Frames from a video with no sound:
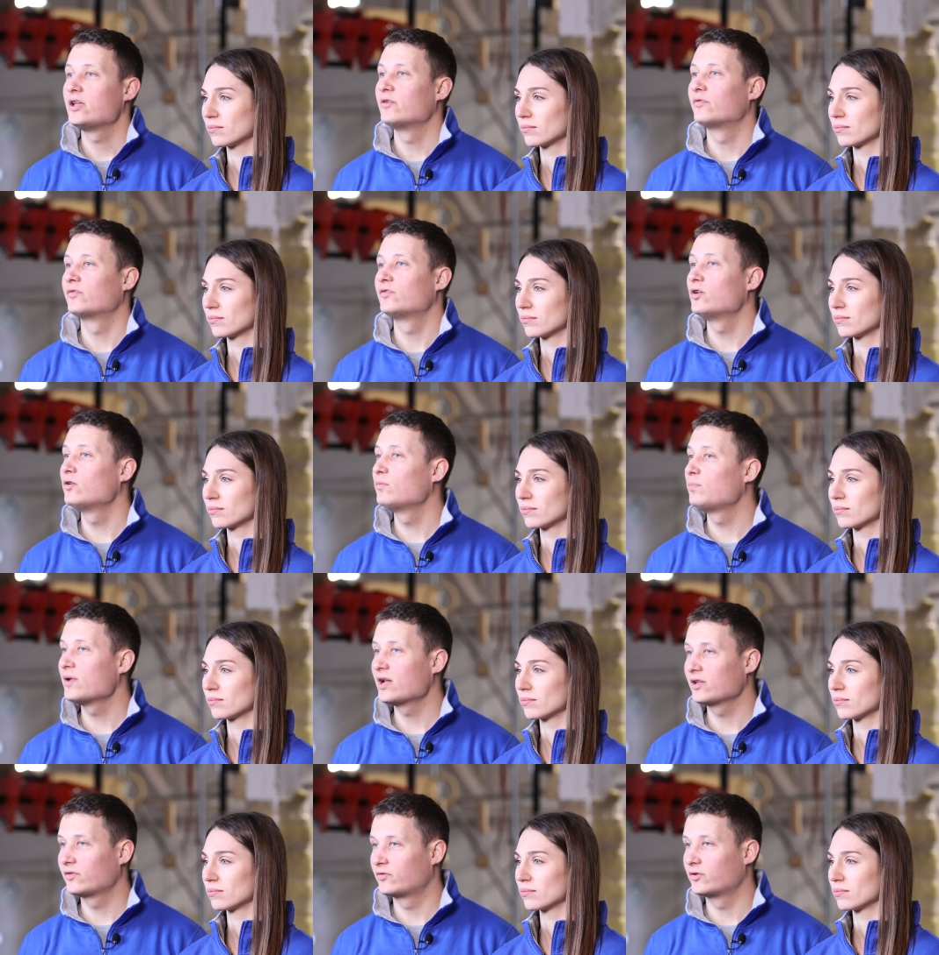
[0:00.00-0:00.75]
Speaker 1: if no
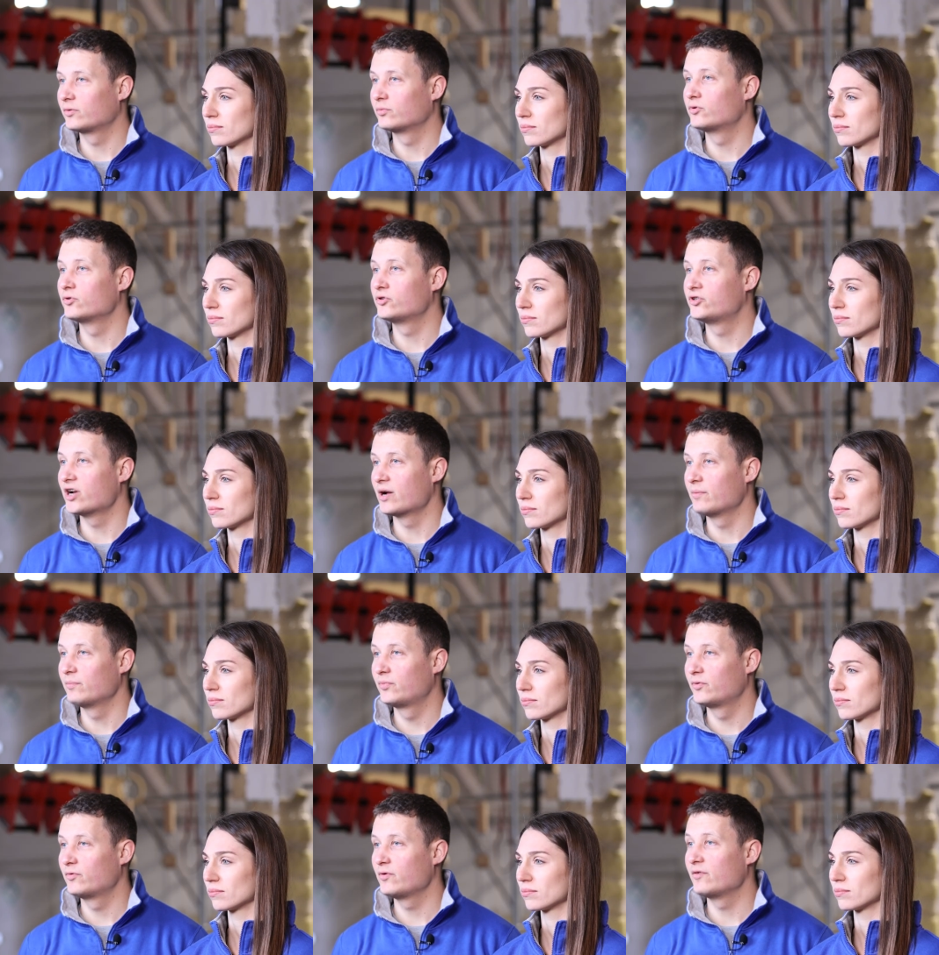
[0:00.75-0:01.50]
platform to
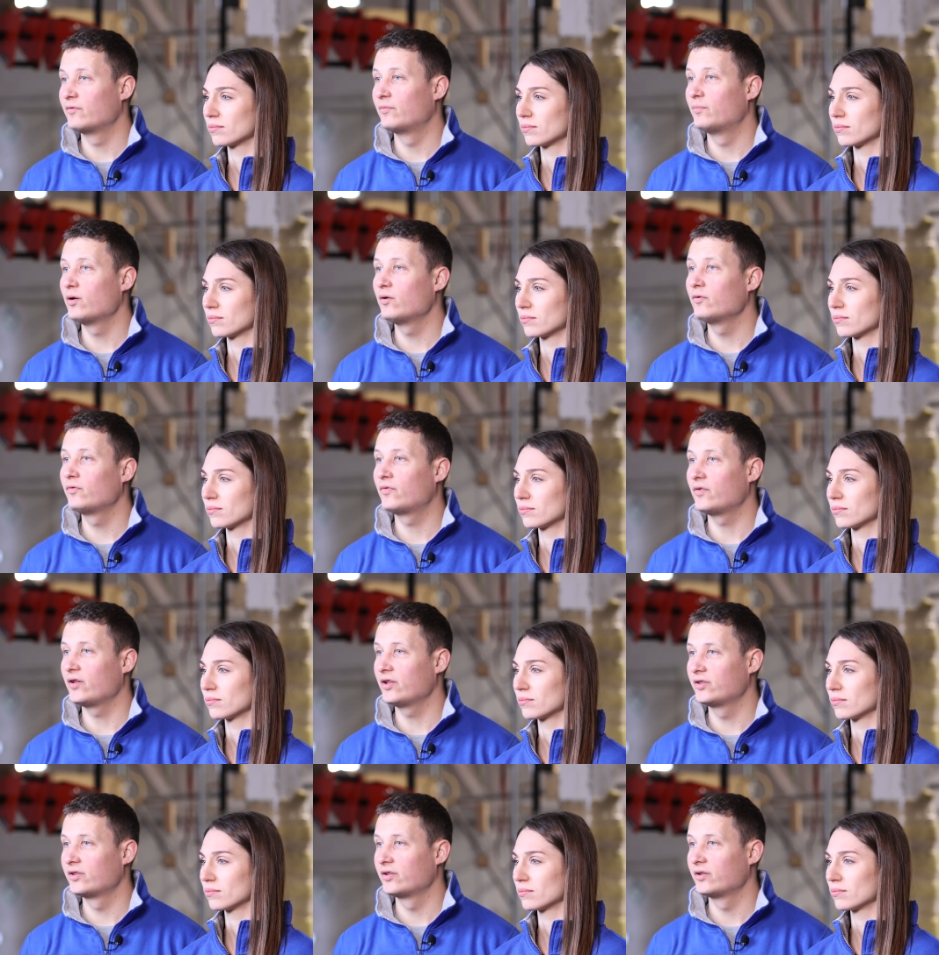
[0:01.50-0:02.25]
jump with both
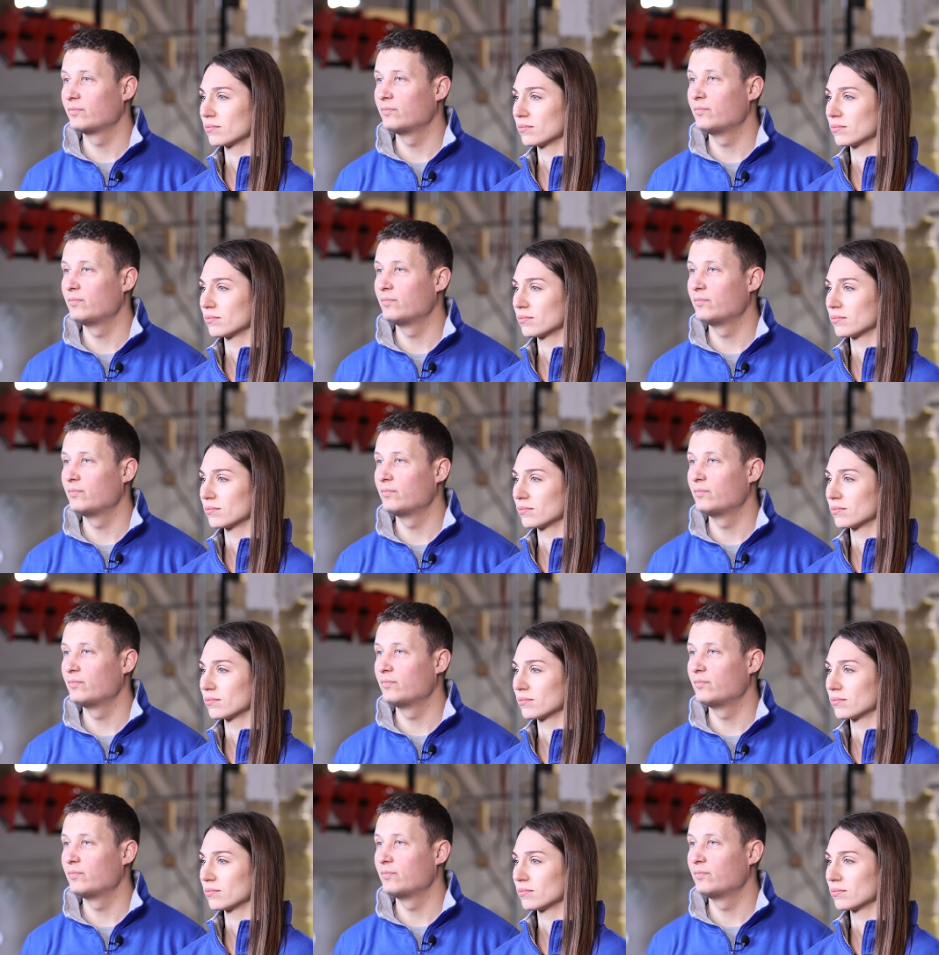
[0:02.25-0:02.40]
feet